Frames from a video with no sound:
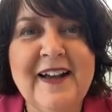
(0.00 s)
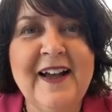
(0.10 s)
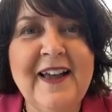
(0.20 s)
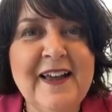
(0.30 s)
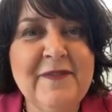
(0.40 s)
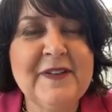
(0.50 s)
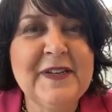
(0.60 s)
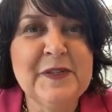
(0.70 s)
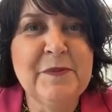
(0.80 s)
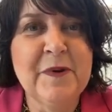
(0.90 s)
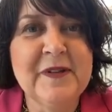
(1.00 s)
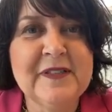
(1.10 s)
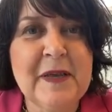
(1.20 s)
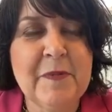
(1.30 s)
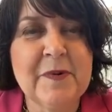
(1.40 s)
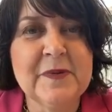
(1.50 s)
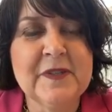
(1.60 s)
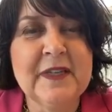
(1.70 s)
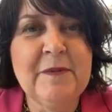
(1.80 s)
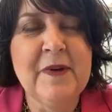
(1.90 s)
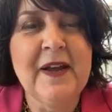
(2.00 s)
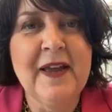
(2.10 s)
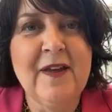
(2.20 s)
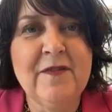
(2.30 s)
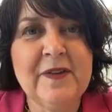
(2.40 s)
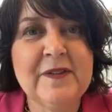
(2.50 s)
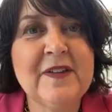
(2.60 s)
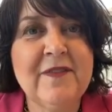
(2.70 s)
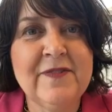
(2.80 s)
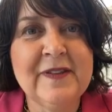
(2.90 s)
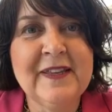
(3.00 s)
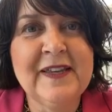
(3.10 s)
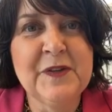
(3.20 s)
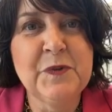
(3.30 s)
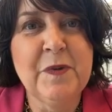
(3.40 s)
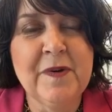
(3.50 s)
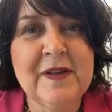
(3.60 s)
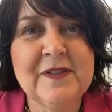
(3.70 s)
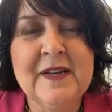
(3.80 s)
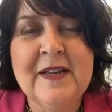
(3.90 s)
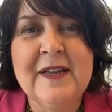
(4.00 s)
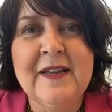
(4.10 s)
I haven't experienced that personally, but I have definitely experienced